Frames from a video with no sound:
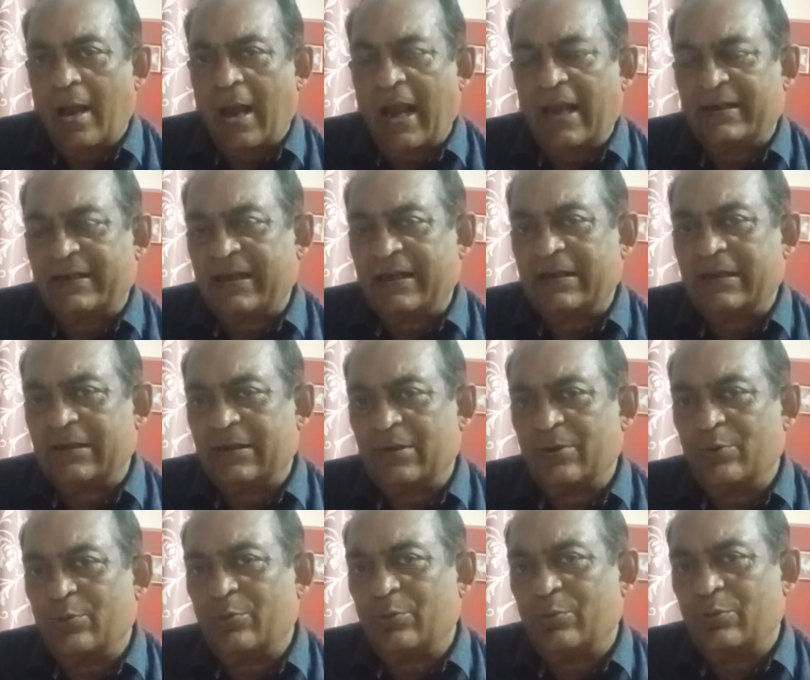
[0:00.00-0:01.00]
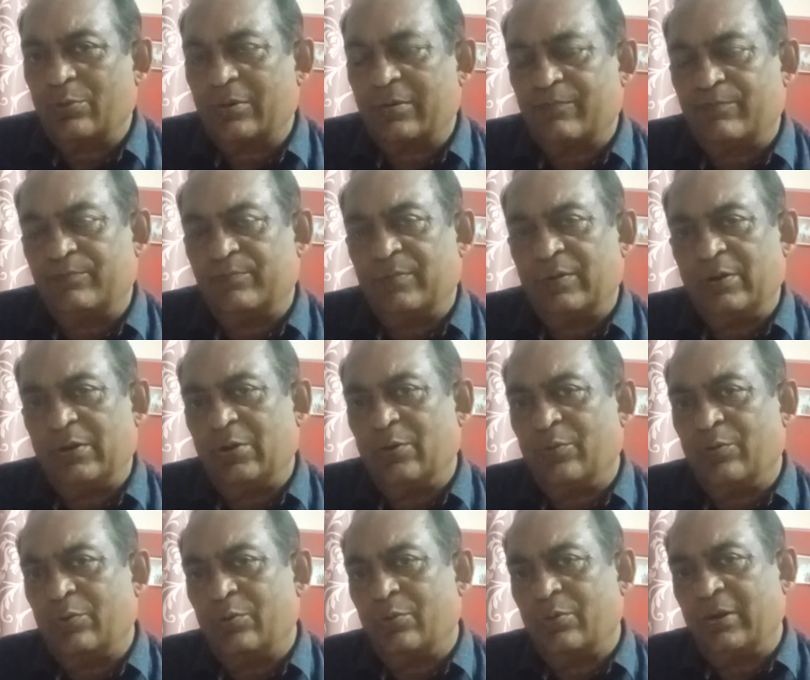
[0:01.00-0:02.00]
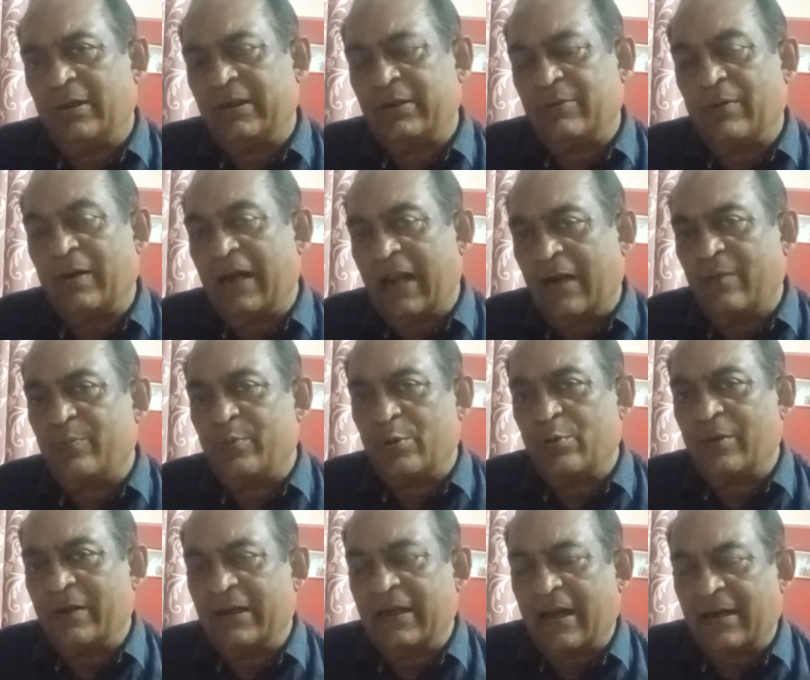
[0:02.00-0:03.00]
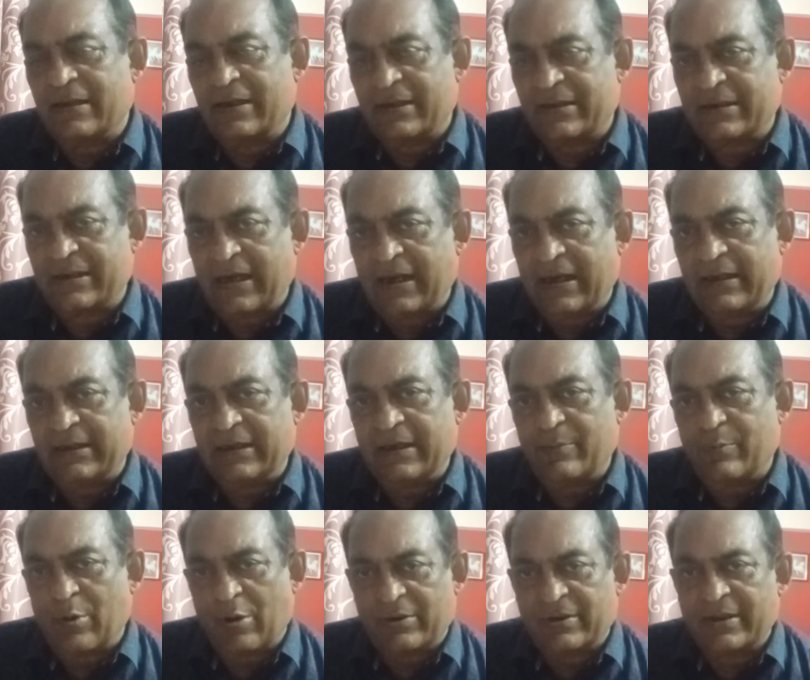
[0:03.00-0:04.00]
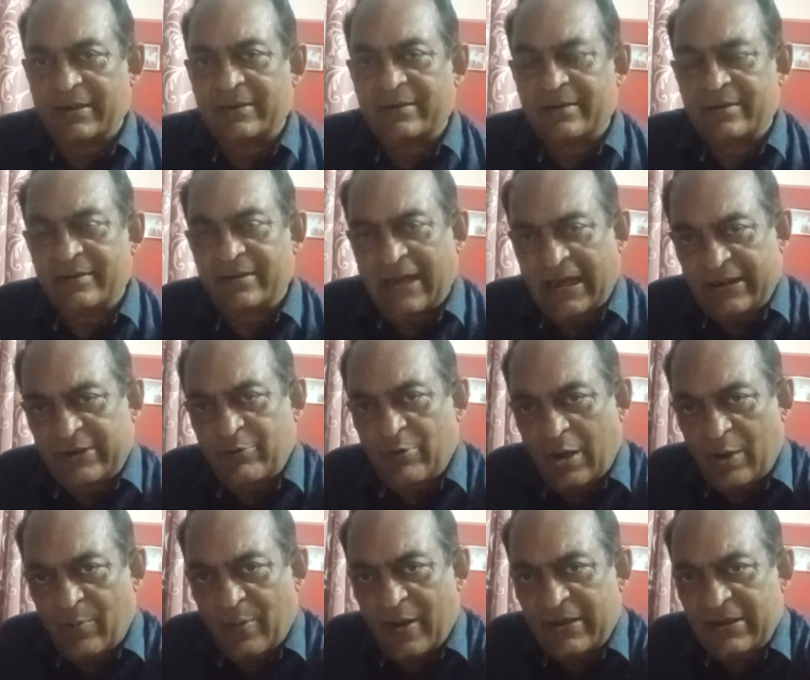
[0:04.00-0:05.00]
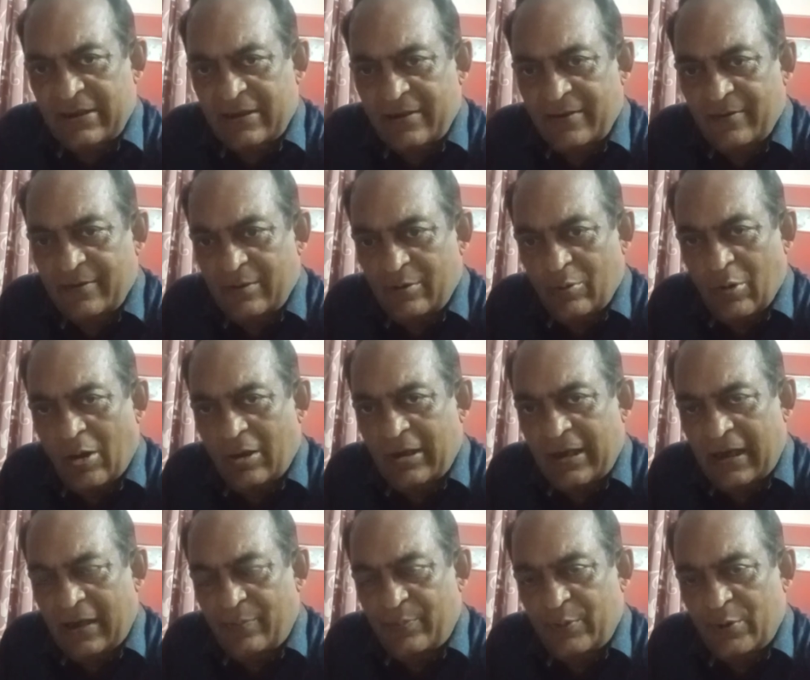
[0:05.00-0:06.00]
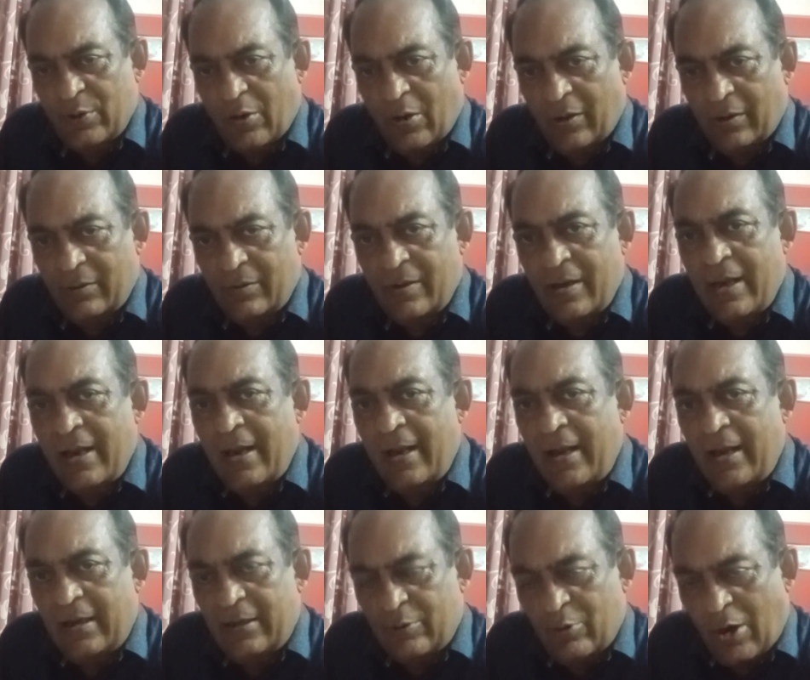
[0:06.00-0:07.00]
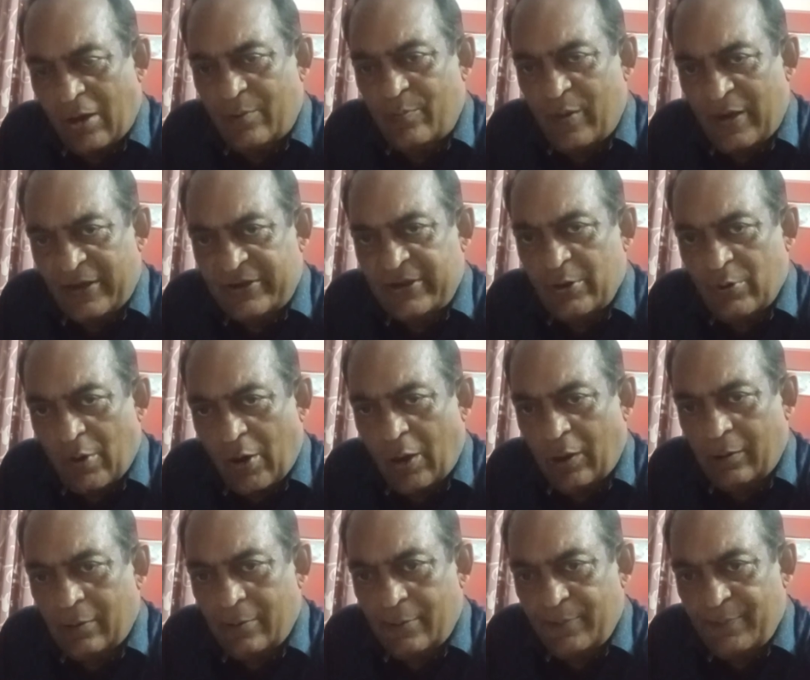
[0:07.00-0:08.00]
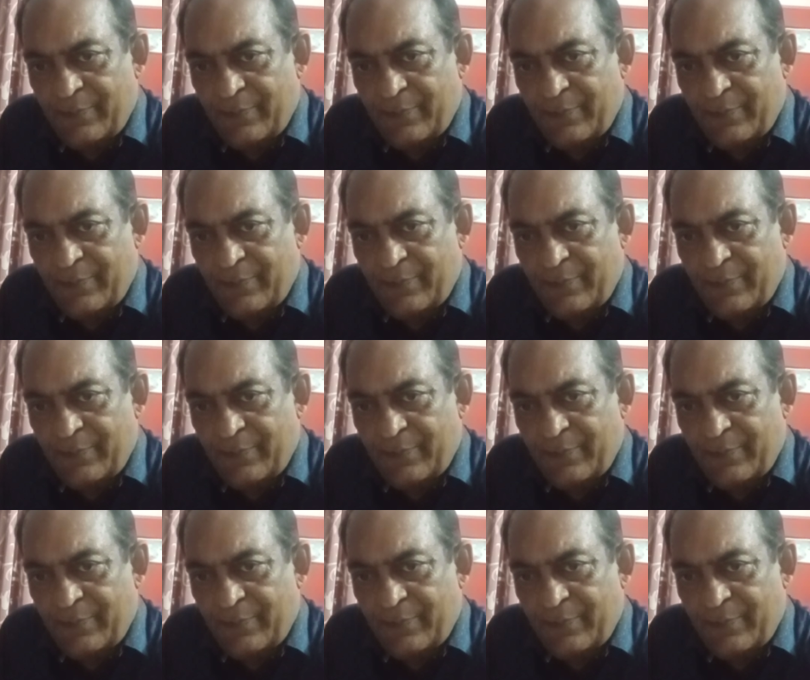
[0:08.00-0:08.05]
I think it will help you in understanding the process. Thank you very much. God help you all. God bless you all.